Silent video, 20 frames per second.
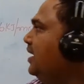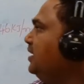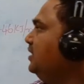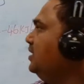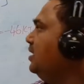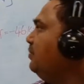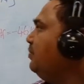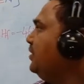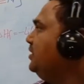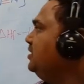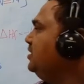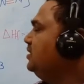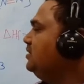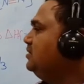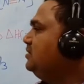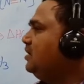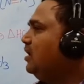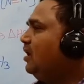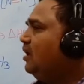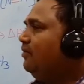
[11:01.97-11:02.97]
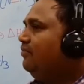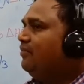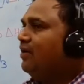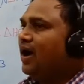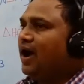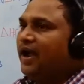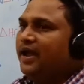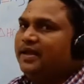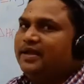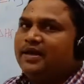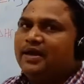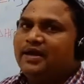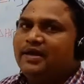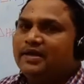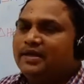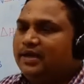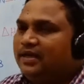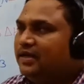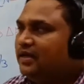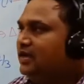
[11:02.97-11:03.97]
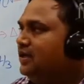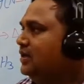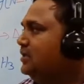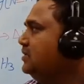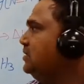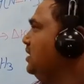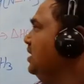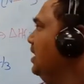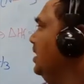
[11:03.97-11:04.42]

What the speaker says: the presence of iron catalyst